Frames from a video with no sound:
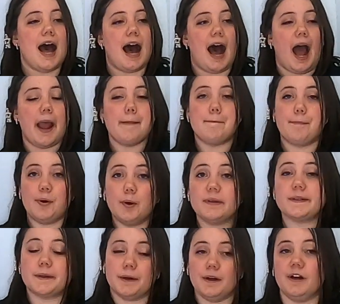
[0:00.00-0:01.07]
I
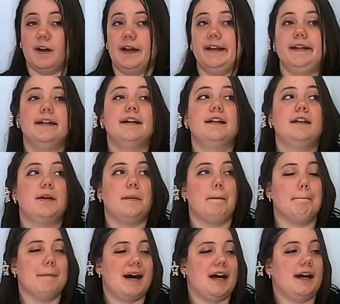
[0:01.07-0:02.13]
put on
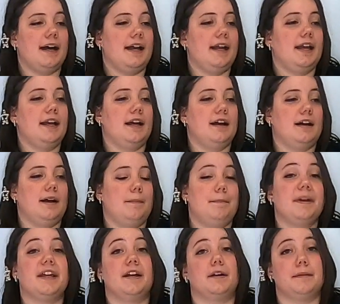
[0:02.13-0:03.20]
my
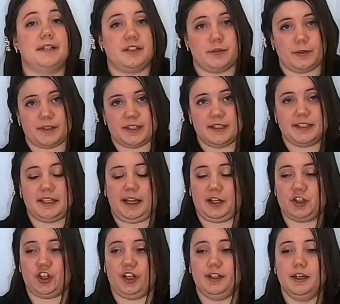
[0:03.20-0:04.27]
beginner resources
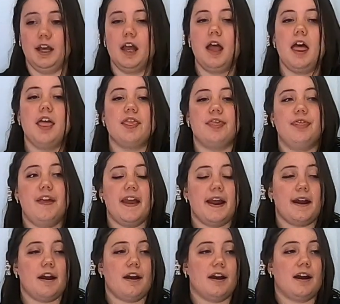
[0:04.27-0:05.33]
section.
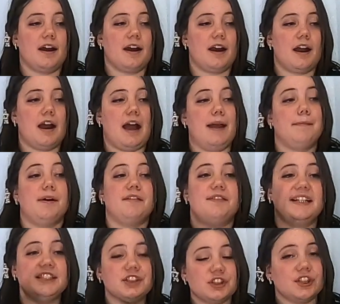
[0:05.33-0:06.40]
I'm
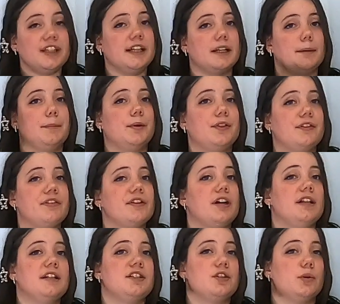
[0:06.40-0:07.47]
eventually going to put this
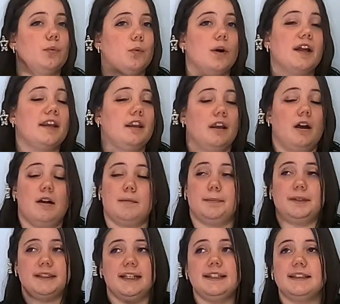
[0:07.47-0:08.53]
all into one long
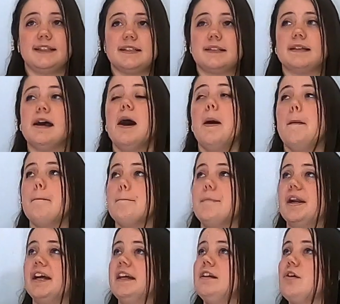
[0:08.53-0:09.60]
playlist,
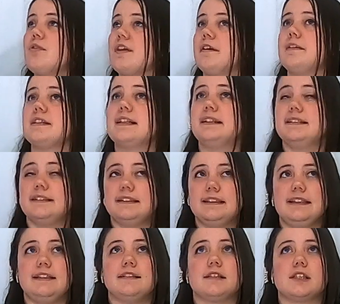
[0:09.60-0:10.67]
but I know there is at
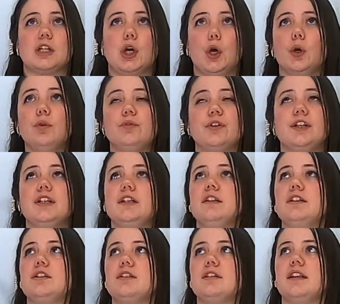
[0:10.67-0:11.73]
least
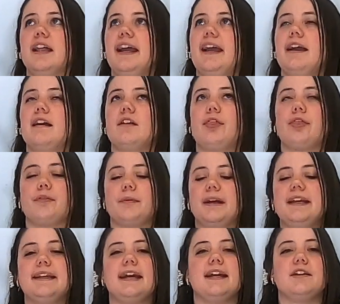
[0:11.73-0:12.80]
over like
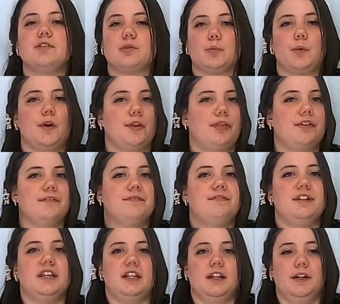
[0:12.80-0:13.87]
3 days worth of
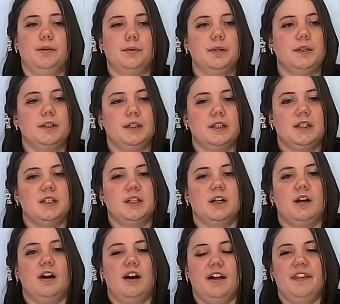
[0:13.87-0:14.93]
video
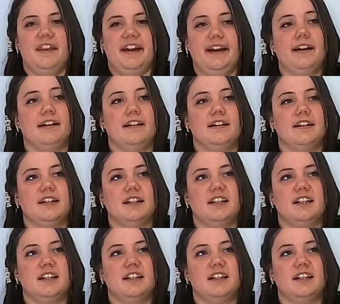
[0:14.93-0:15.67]
on there,